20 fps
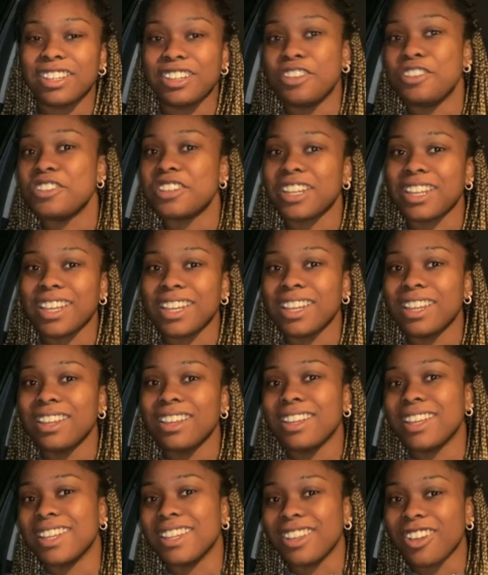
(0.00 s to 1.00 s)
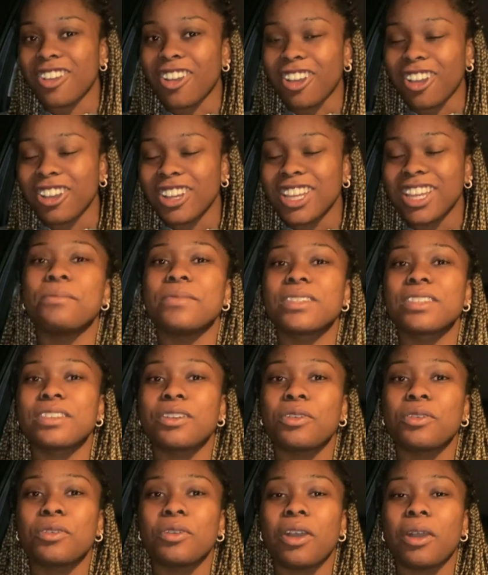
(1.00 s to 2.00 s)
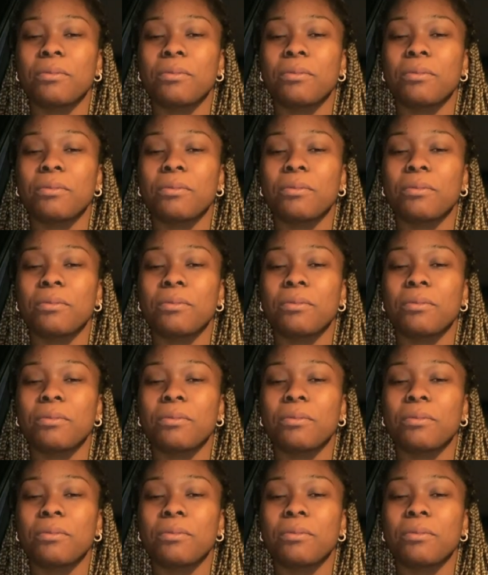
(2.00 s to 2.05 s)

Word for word: usually in the car so